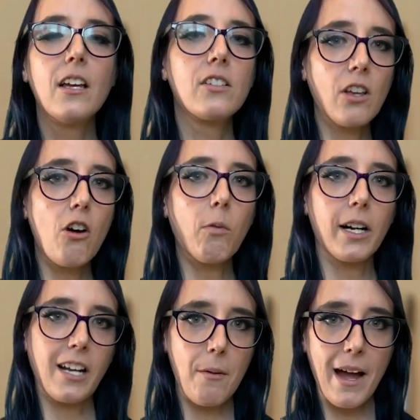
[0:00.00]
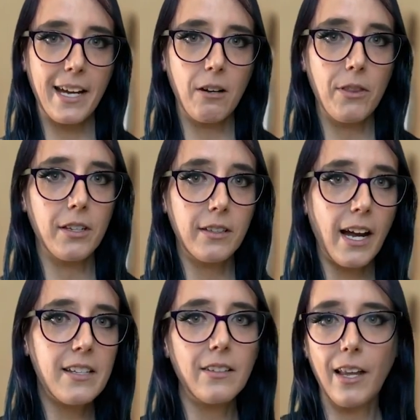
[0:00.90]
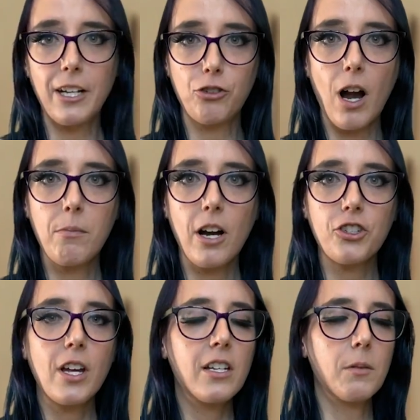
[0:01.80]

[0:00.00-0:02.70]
So we're going to come back in with a nice light dry brush